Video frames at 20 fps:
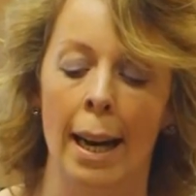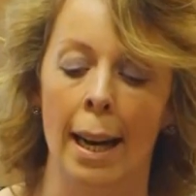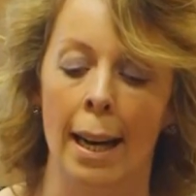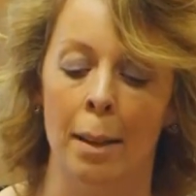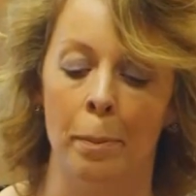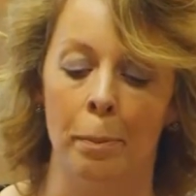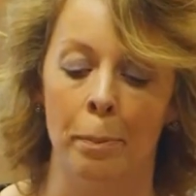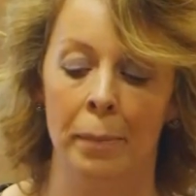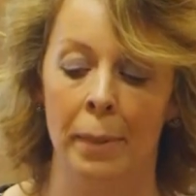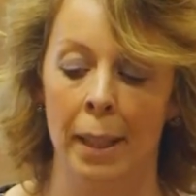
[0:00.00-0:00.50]

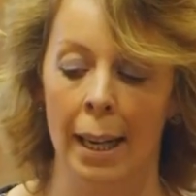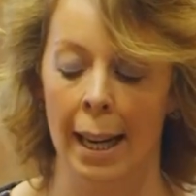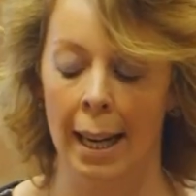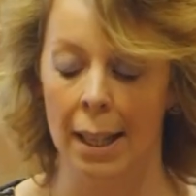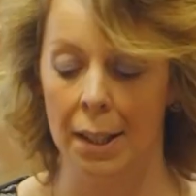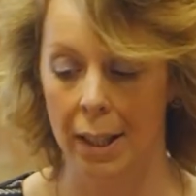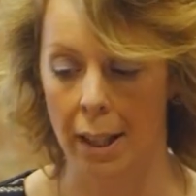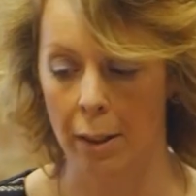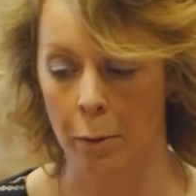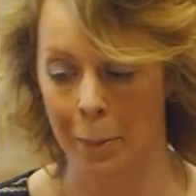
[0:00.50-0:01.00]
A,
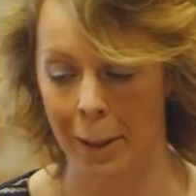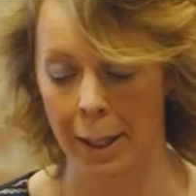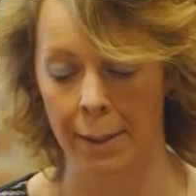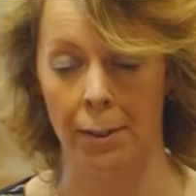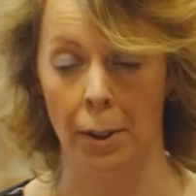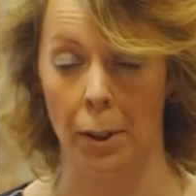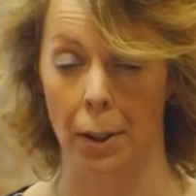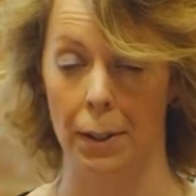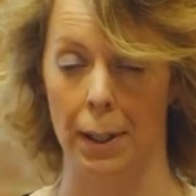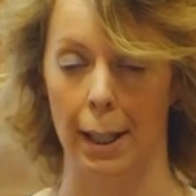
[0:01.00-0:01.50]
to give my
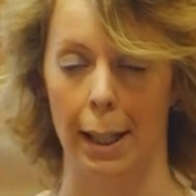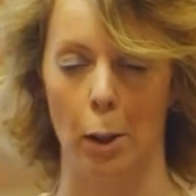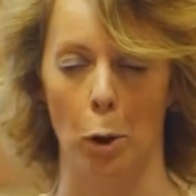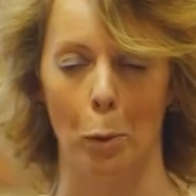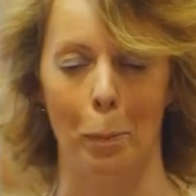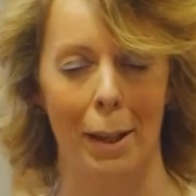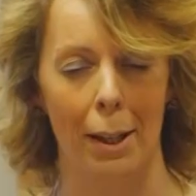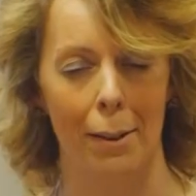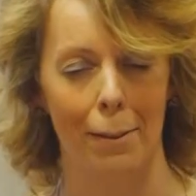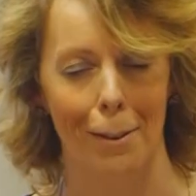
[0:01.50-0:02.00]
voice a
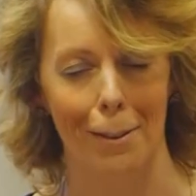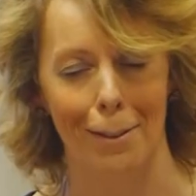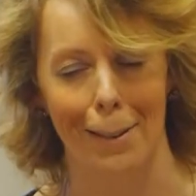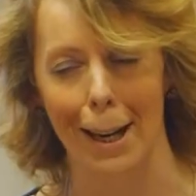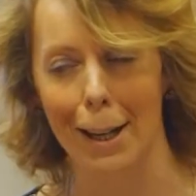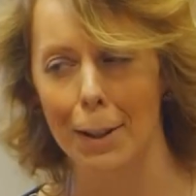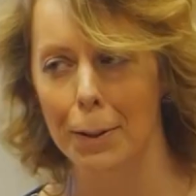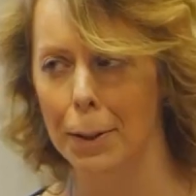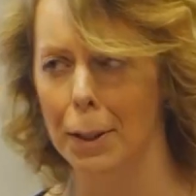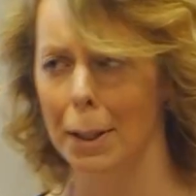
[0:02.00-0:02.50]
little bit of a
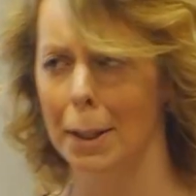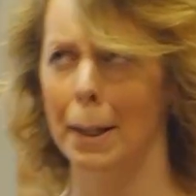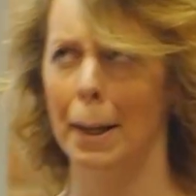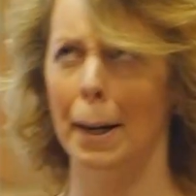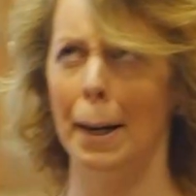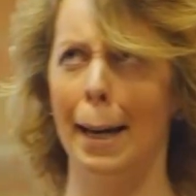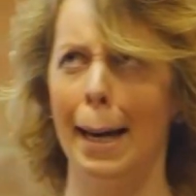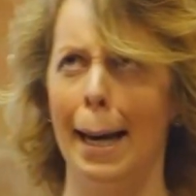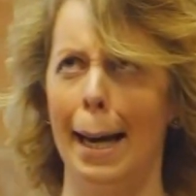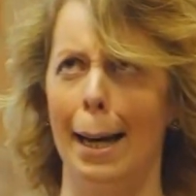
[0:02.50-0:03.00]
rest.
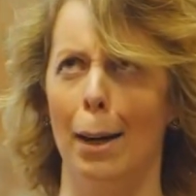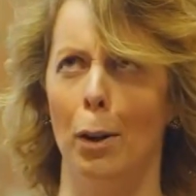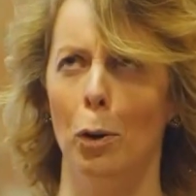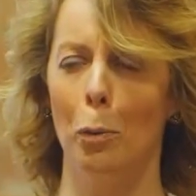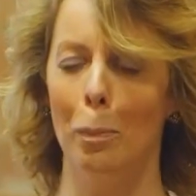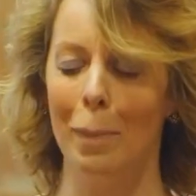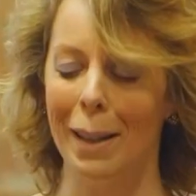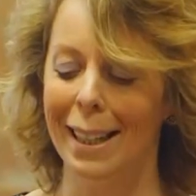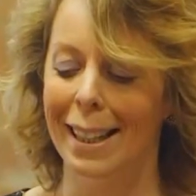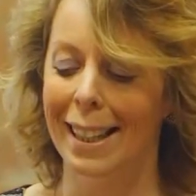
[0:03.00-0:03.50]

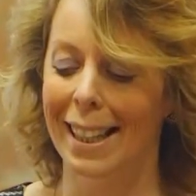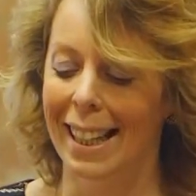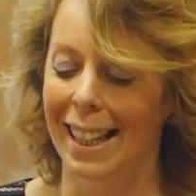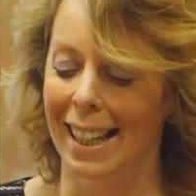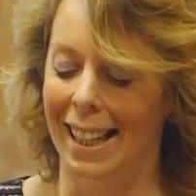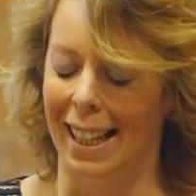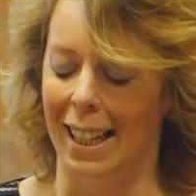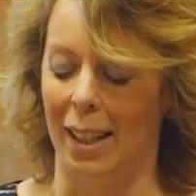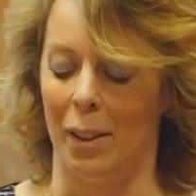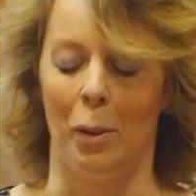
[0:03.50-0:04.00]
Help!
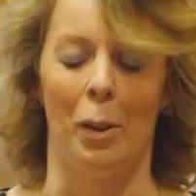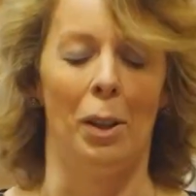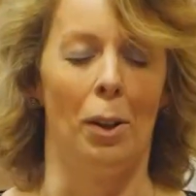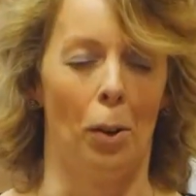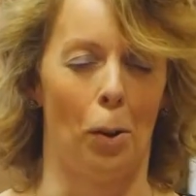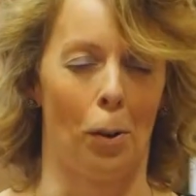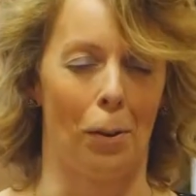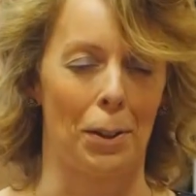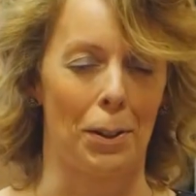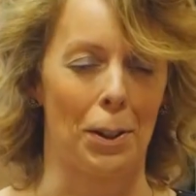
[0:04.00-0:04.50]

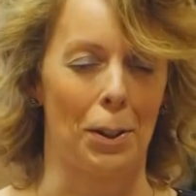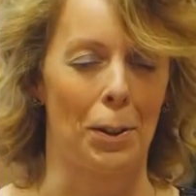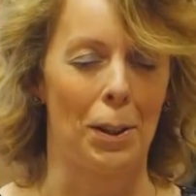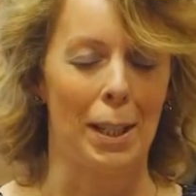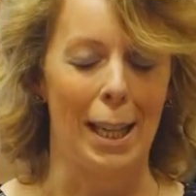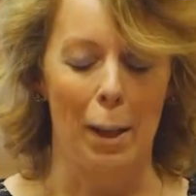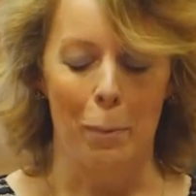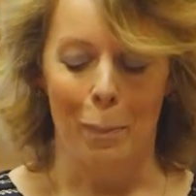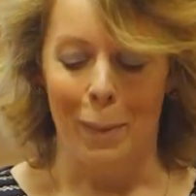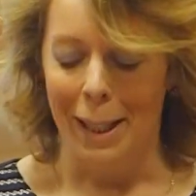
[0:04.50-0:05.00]
Laura's on
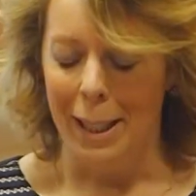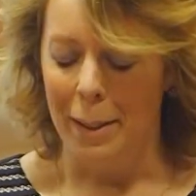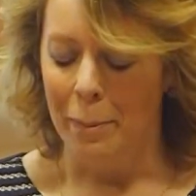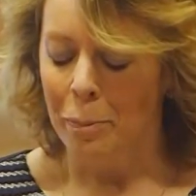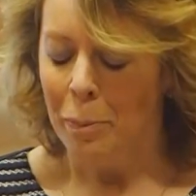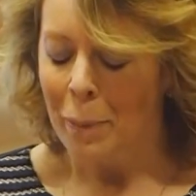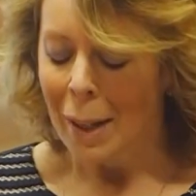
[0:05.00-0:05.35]
standby.